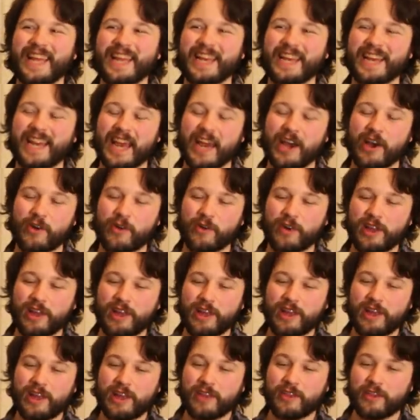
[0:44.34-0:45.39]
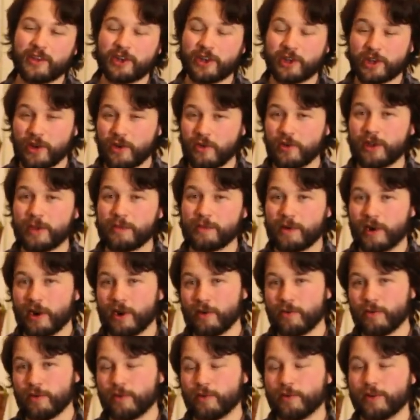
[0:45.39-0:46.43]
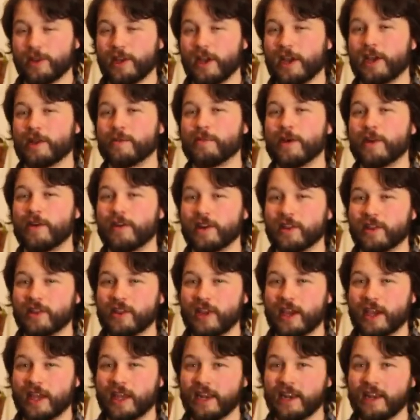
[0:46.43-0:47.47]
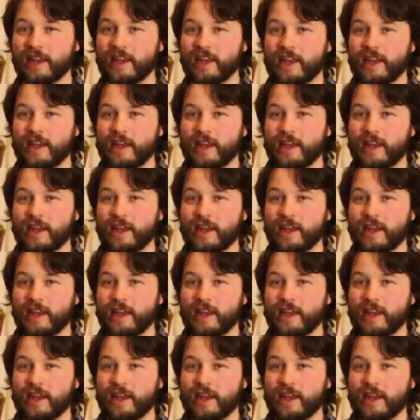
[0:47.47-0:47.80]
Now, the decoding part, which we'll talk about in a second,